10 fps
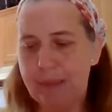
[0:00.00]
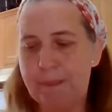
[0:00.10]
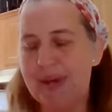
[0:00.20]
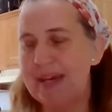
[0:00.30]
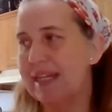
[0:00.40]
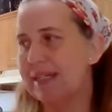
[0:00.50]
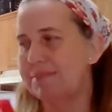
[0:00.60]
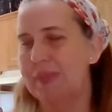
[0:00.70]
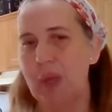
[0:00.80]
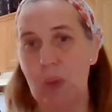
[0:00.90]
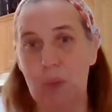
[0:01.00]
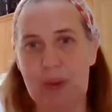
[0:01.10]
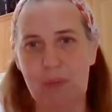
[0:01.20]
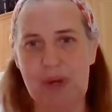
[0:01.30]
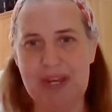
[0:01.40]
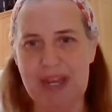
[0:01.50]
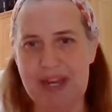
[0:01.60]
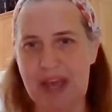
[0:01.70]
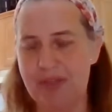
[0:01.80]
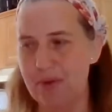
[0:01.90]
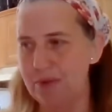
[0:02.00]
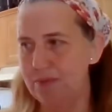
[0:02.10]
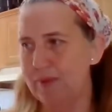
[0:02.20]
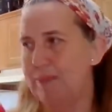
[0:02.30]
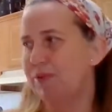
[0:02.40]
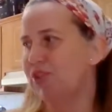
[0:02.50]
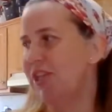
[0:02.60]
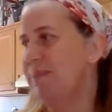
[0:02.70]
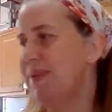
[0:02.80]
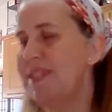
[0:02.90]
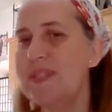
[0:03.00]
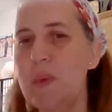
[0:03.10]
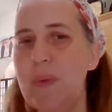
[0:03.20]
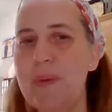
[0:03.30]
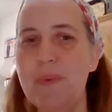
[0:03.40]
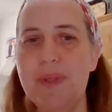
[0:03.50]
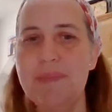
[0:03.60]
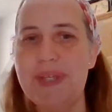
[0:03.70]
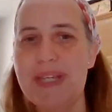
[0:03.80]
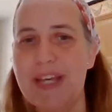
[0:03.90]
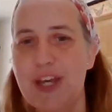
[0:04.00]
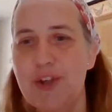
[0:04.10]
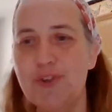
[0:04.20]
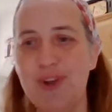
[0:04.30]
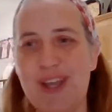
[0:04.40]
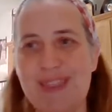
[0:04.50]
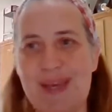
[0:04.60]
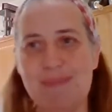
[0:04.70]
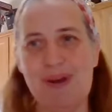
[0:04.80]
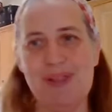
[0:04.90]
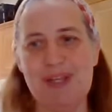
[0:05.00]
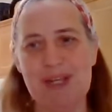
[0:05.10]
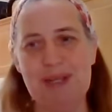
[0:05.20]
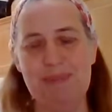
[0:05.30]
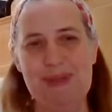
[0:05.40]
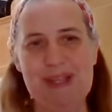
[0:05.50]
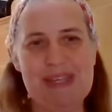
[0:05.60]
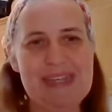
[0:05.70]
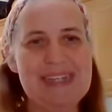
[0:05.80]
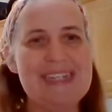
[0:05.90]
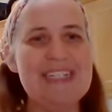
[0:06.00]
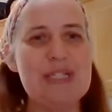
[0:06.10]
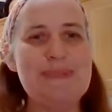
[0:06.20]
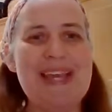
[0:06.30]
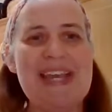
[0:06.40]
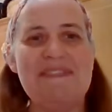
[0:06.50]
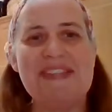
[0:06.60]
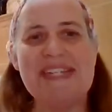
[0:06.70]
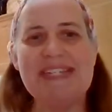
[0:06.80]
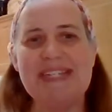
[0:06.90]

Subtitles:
but we won another Reaper chip, so we will be trying that. Paul and I he told me I have to